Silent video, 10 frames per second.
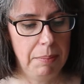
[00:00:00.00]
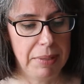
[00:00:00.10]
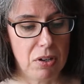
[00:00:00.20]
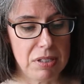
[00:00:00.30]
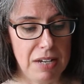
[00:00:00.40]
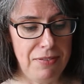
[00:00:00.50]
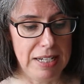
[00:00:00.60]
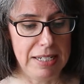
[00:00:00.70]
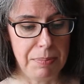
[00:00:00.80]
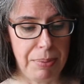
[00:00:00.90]
Because if
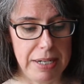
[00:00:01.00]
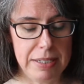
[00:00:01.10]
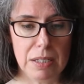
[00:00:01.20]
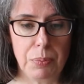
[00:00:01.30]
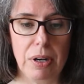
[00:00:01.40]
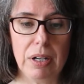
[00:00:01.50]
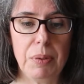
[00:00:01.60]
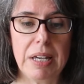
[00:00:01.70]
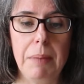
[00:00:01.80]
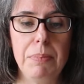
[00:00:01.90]
it is Bryce's work,
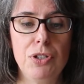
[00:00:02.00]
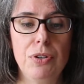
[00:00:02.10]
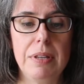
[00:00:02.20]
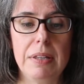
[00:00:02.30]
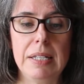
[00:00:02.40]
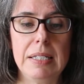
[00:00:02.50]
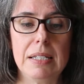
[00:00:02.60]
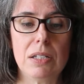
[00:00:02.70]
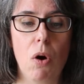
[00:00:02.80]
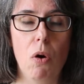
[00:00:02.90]
we can't be sure that this
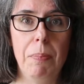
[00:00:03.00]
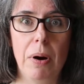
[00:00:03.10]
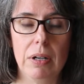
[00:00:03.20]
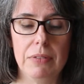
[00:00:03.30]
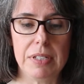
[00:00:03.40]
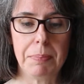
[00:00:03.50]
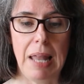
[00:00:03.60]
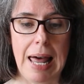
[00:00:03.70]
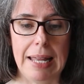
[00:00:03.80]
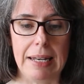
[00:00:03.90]
isn't all part of his
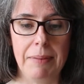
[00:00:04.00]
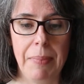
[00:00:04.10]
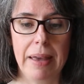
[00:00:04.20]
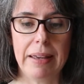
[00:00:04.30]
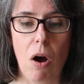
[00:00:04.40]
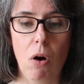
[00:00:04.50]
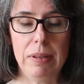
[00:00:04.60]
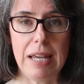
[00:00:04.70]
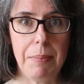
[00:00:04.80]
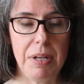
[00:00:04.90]
plan. Get all
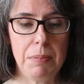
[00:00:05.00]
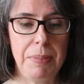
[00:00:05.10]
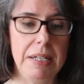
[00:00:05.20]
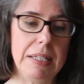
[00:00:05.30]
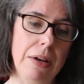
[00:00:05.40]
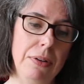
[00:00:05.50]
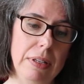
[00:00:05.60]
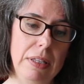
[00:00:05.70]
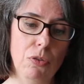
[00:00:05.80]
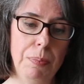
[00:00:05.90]
the MSPs out
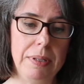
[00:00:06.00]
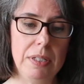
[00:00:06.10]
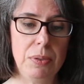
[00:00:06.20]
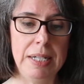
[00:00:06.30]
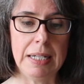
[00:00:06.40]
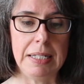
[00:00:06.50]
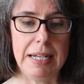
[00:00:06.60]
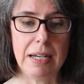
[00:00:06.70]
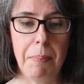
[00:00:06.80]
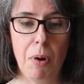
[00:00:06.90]
in the open so he can
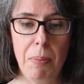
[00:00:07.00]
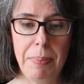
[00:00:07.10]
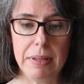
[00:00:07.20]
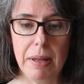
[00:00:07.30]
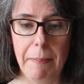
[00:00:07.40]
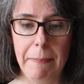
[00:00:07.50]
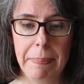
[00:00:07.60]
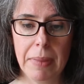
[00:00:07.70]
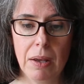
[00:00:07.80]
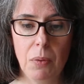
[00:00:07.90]
take a pop at them.
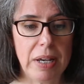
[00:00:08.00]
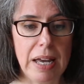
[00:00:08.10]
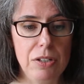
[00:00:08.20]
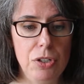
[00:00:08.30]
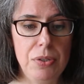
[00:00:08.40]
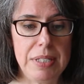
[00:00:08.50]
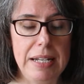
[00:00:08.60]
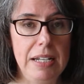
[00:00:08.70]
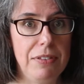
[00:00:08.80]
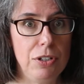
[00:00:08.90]
We can't use
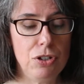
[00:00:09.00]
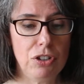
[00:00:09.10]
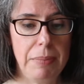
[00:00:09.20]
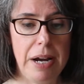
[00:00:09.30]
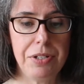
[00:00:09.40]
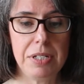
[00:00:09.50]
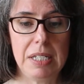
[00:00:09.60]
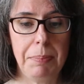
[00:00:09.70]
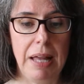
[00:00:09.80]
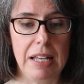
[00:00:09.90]
any of the usual
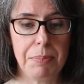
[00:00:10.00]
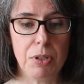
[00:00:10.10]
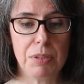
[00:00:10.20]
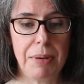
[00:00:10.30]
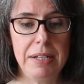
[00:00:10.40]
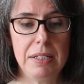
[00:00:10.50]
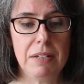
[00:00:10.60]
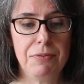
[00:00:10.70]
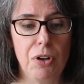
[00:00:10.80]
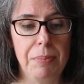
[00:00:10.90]
emergency plans because Bryce is
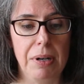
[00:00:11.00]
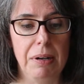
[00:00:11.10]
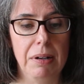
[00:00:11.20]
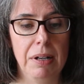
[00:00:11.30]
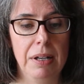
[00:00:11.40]
a former...